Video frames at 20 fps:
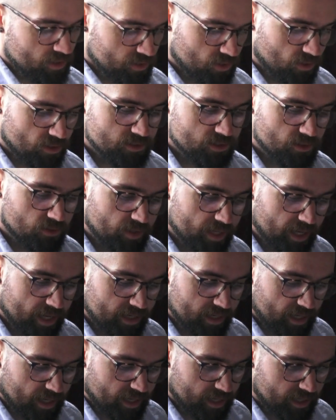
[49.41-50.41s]
You also
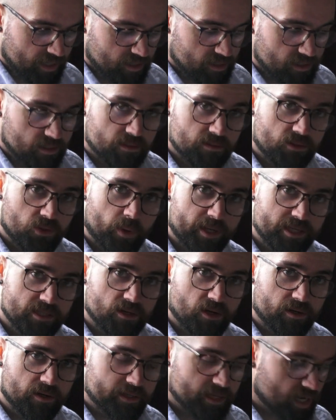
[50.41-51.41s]
get a quick
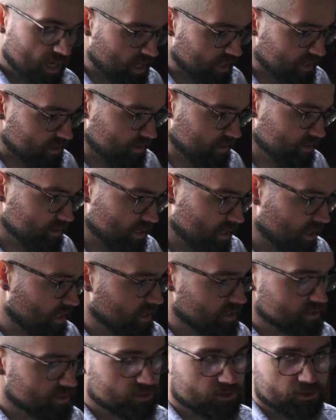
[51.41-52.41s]
start guide,
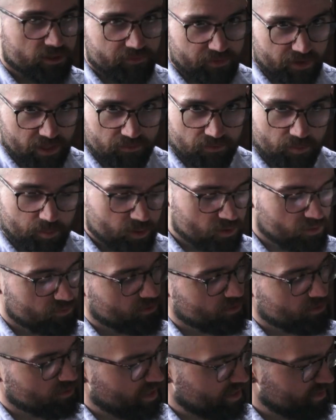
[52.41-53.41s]
certificate of
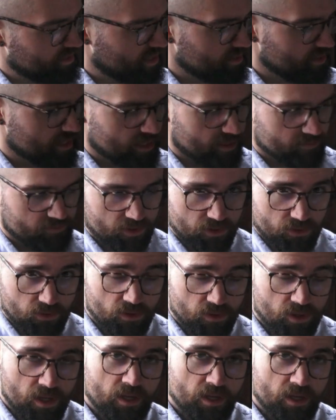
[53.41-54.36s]
approval, and then they give you